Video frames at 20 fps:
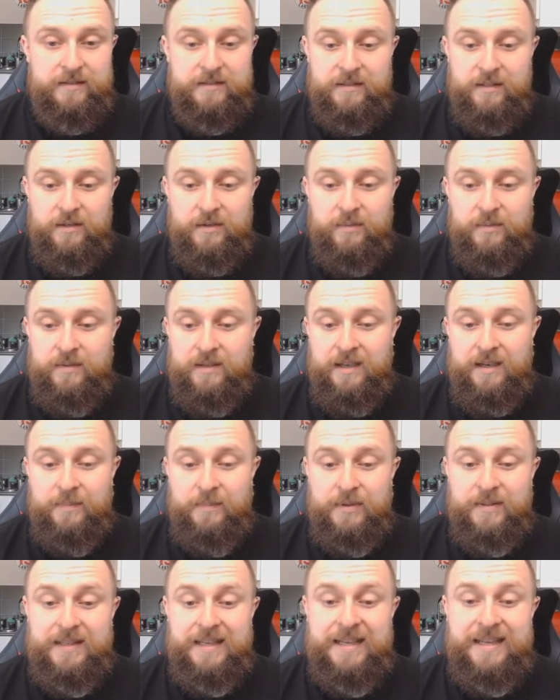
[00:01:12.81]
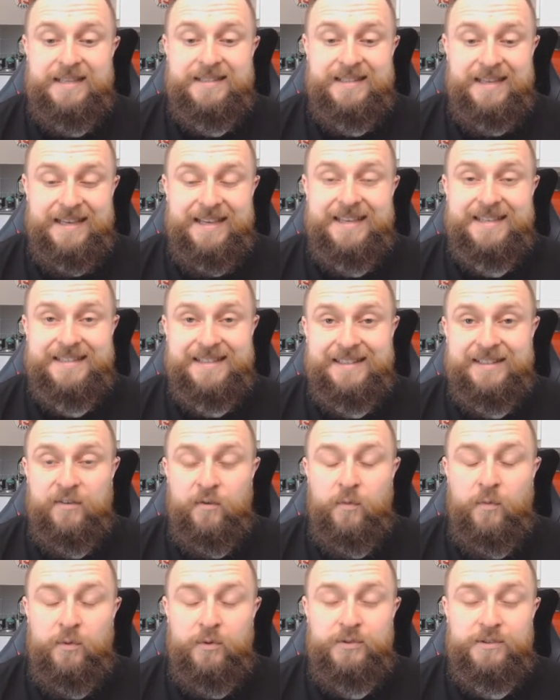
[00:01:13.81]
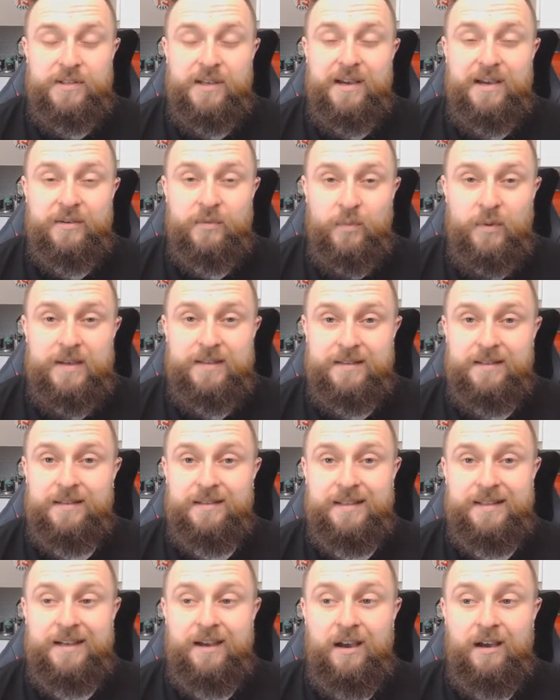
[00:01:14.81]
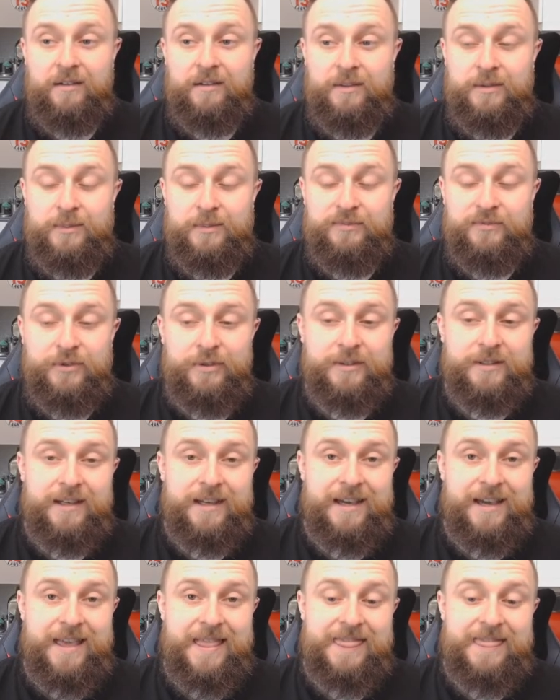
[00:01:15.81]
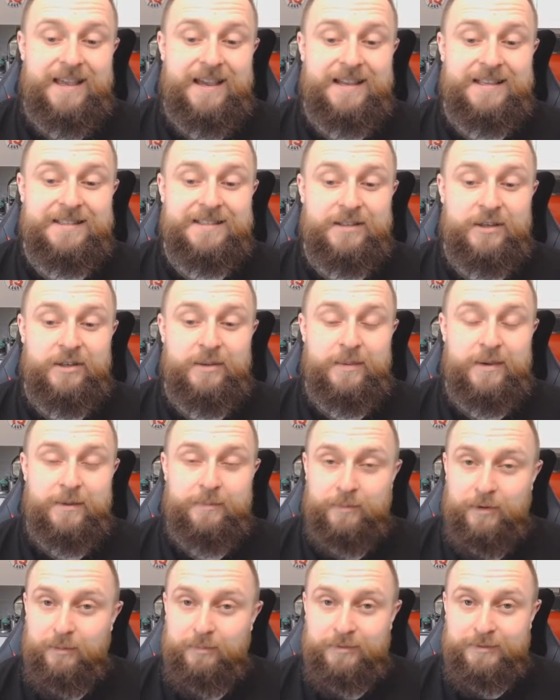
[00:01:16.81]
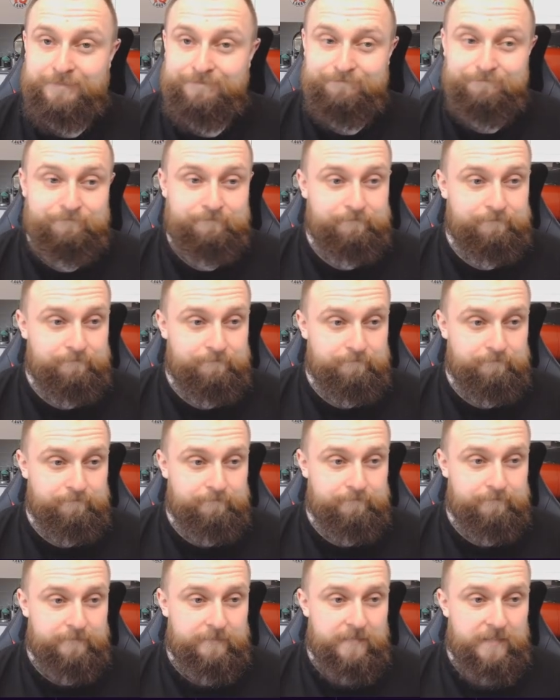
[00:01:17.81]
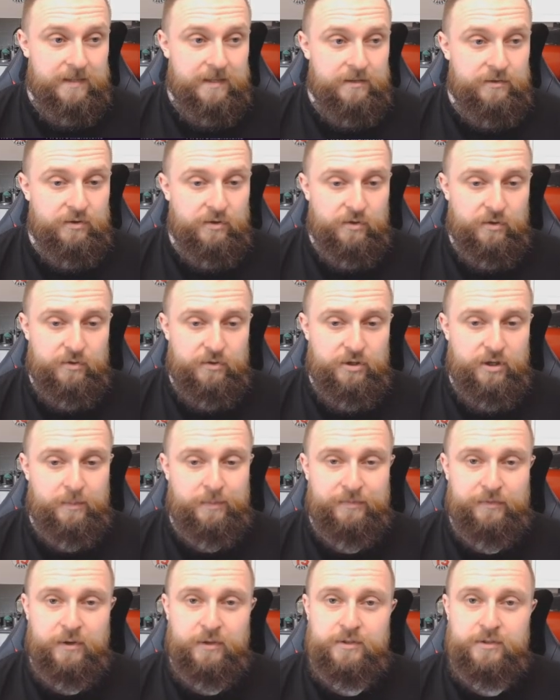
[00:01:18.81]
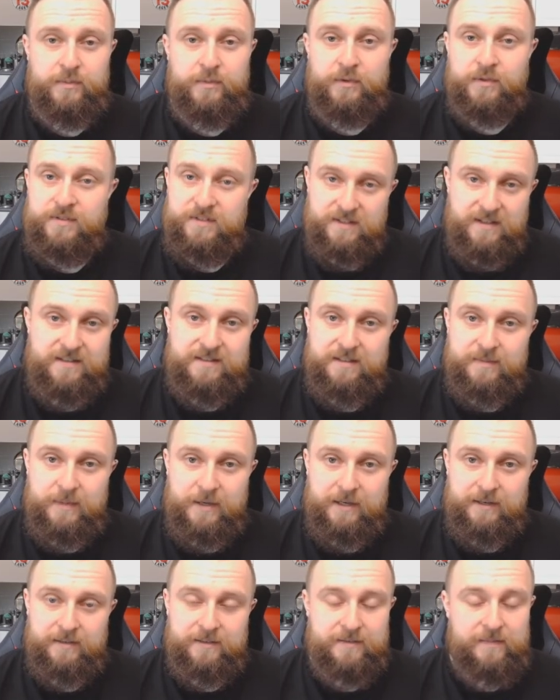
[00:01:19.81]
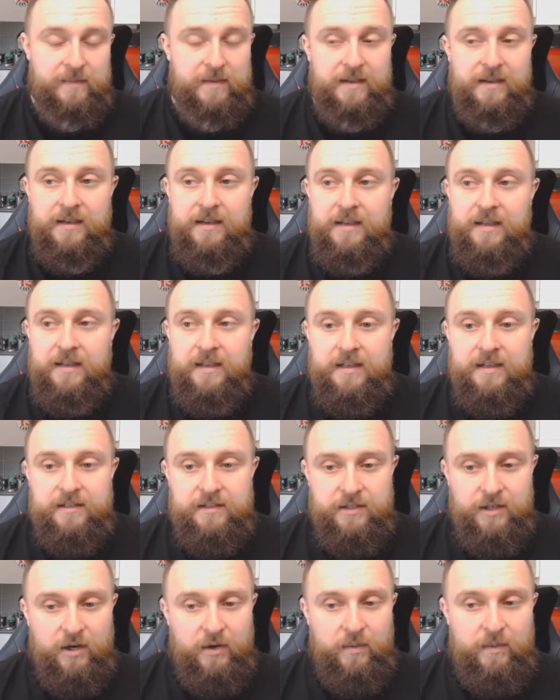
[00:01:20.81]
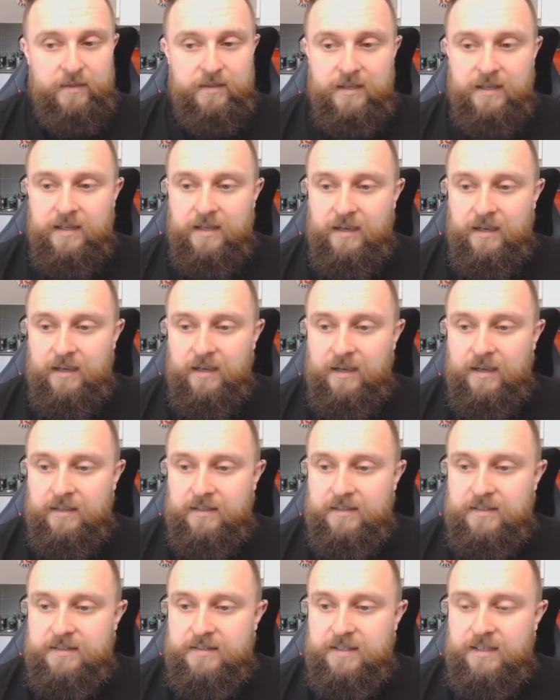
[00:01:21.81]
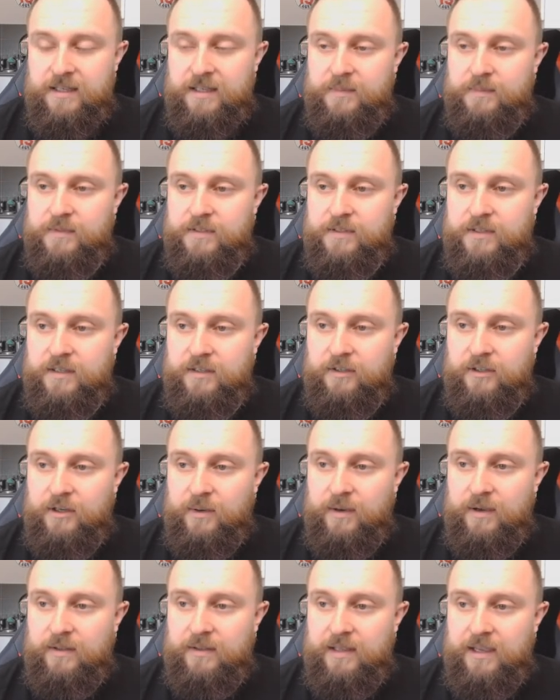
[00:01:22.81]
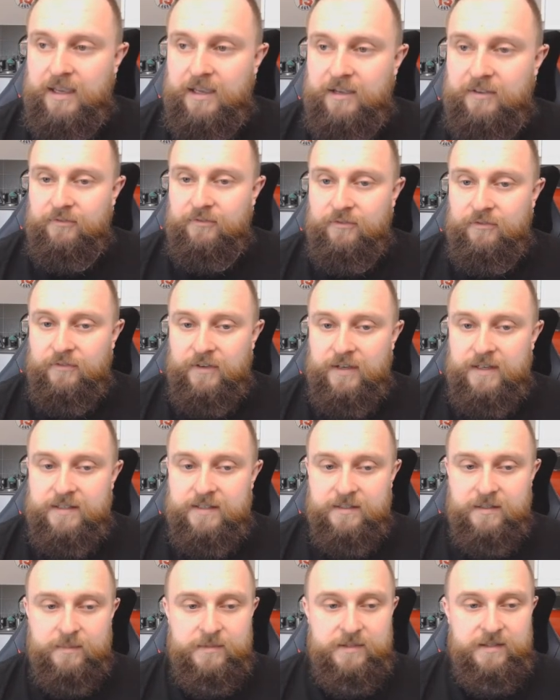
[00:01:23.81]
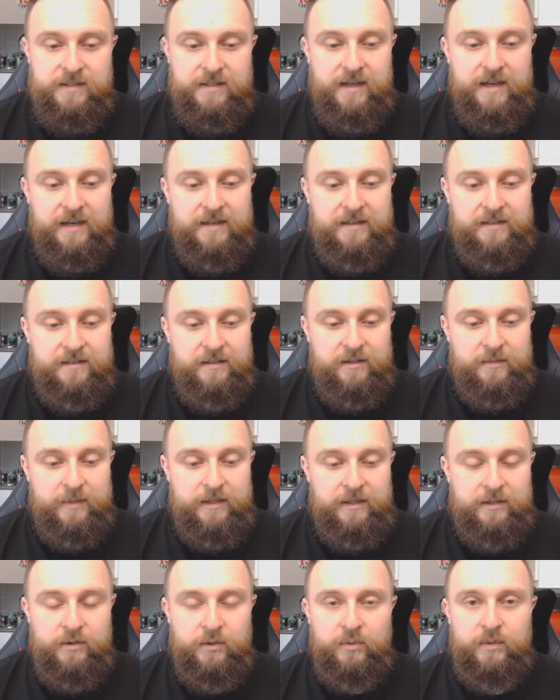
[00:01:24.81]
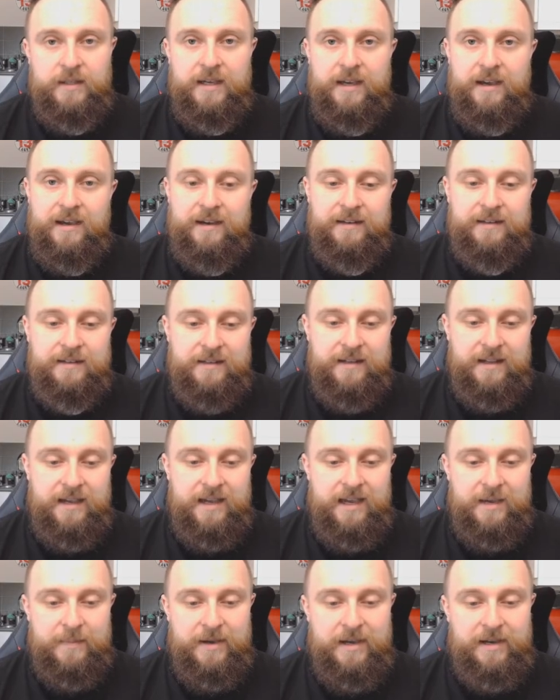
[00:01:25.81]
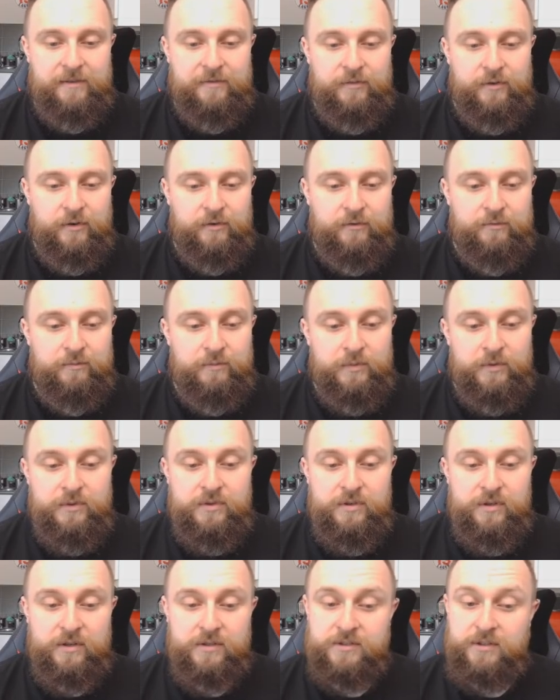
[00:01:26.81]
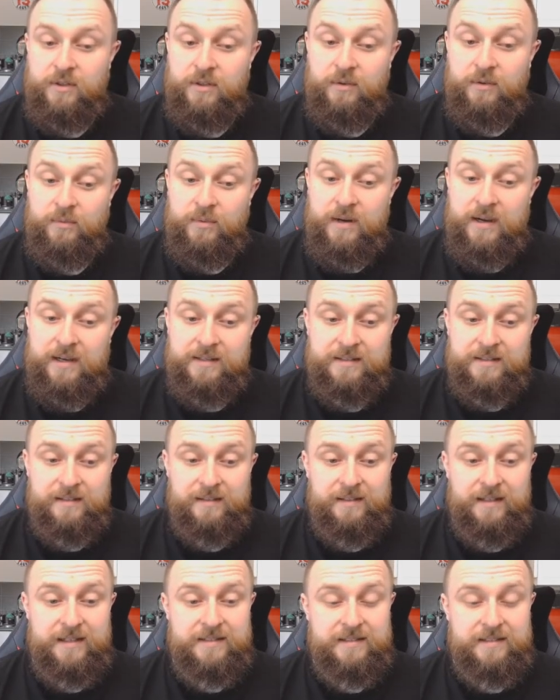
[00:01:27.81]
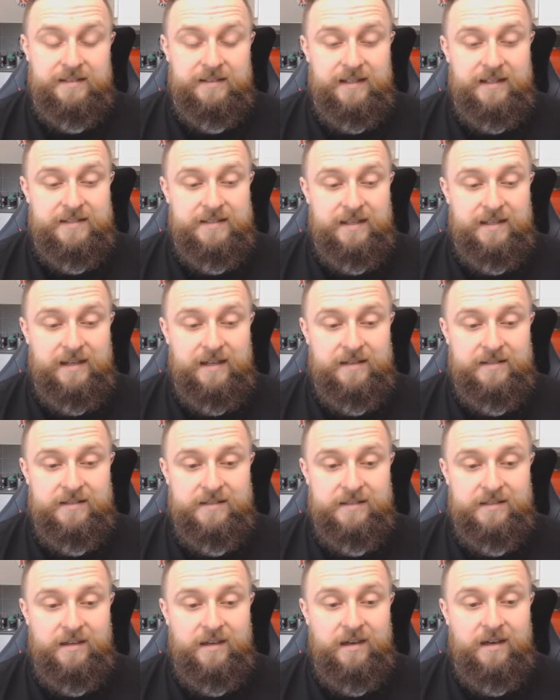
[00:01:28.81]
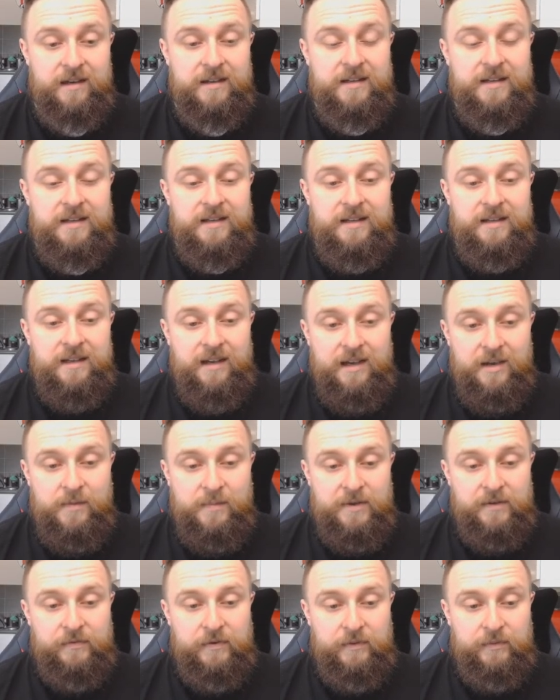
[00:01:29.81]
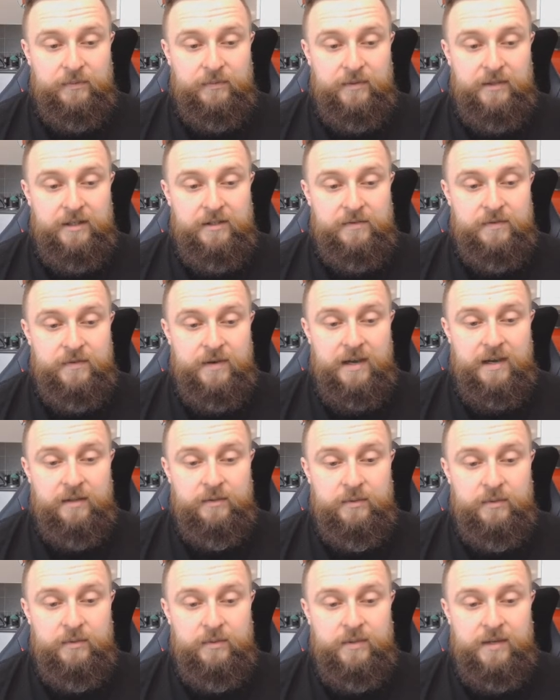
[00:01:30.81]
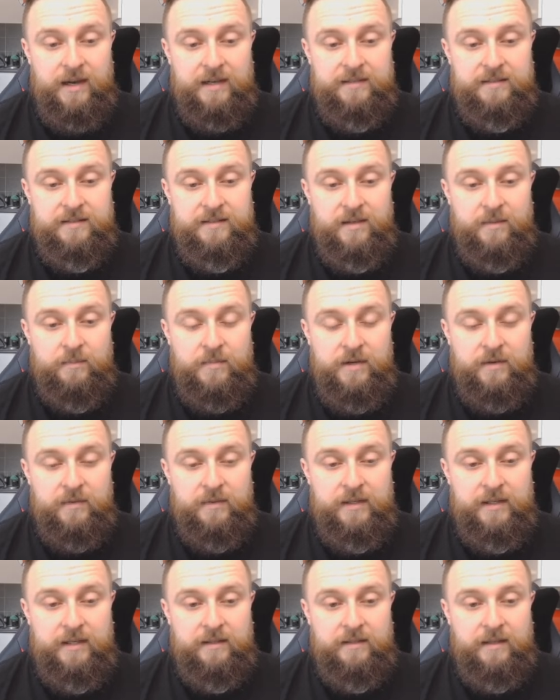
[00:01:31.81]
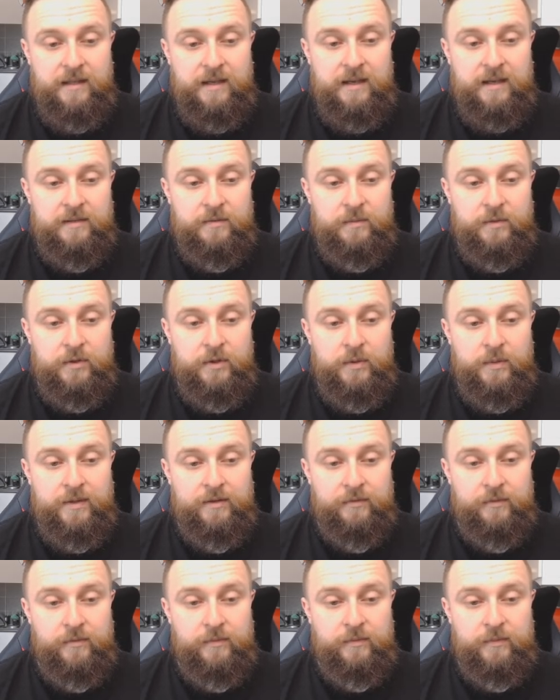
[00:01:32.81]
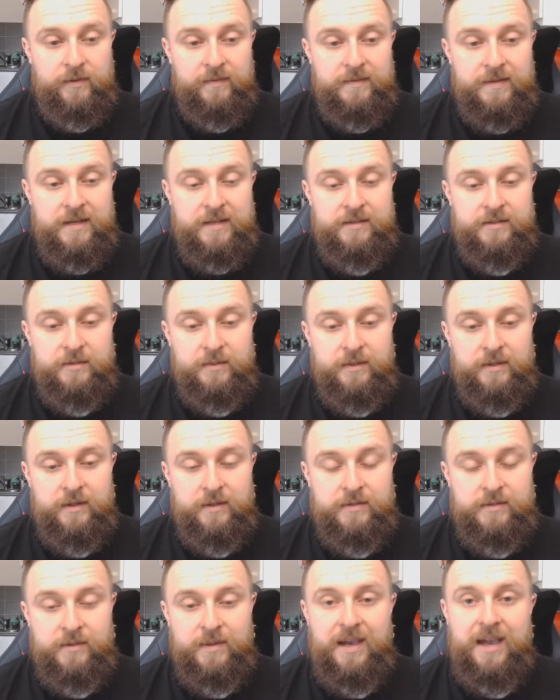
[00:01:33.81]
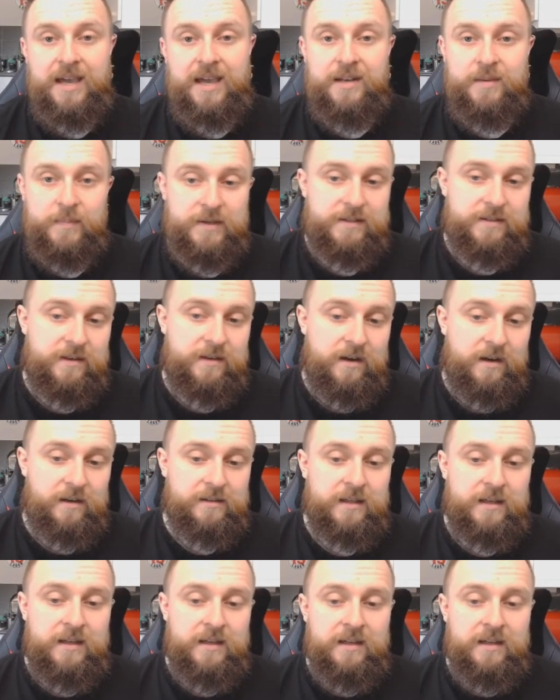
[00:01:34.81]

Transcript: So, but it is a Liverpool side with Erling Haaland up front, and that's going to be a problem. So good job, we've got some good centre-backs. So the team that's going to go out there face them today is going to be Julie Hein in there, a back four of Munoz on the right, De Ligt, Lete and Sarr, a midfield three of Aluyas, Mirangila and Rue, and a front three of Neto, Gnonto and Bisgard.